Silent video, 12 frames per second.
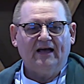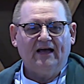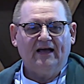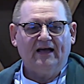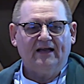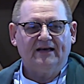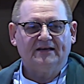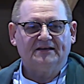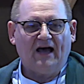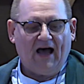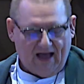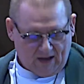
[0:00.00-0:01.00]

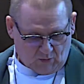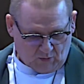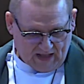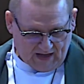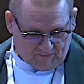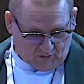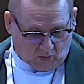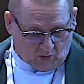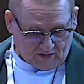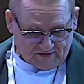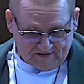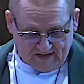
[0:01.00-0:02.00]
And we have
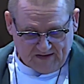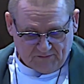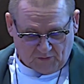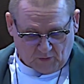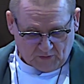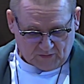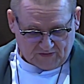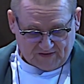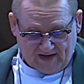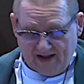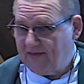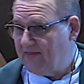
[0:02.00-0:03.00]
all seen
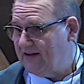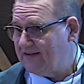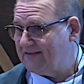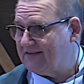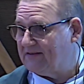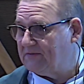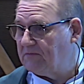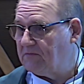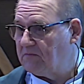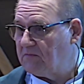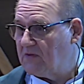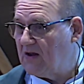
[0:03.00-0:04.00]
photos like this
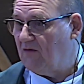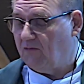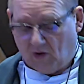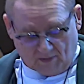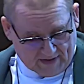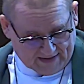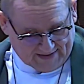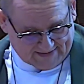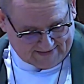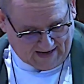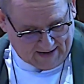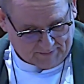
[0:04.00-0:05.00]
for a
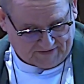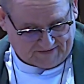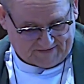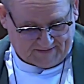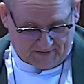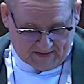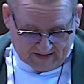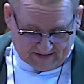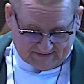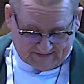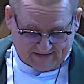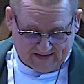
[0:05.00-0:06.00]
million times.
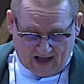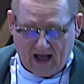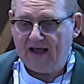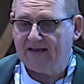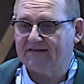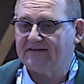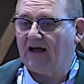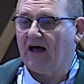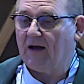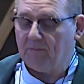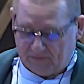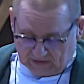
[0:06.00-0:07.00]
These guys
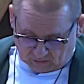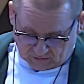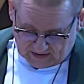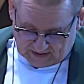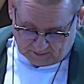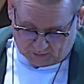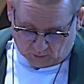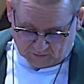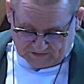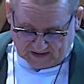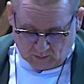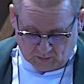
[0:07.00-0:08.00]
are proudly
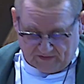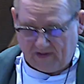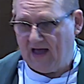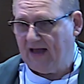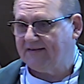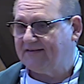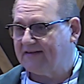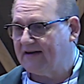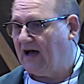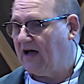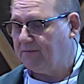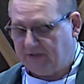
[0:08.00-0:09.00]
posing with guns
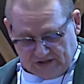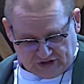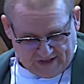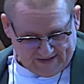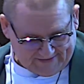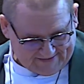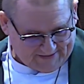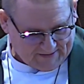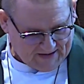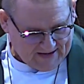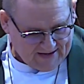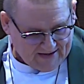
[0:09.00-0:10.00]
and RPGs,
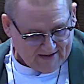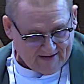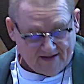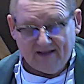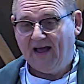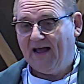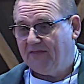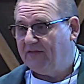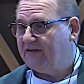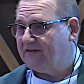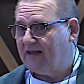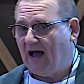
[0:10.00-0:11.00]
and
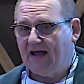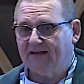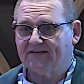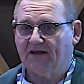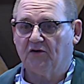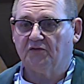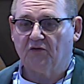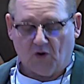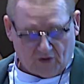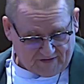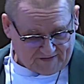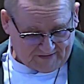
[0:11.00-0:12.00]
these guys are, of
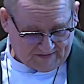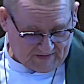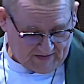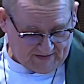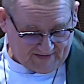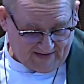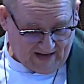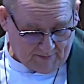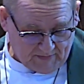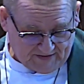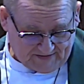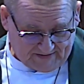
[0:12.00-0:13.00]
course,
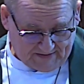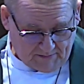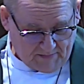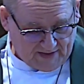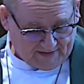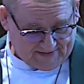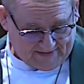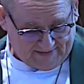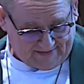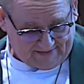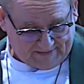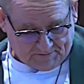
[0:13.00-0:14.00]
Islamist
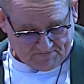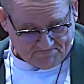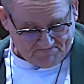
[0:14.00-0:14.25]
militants.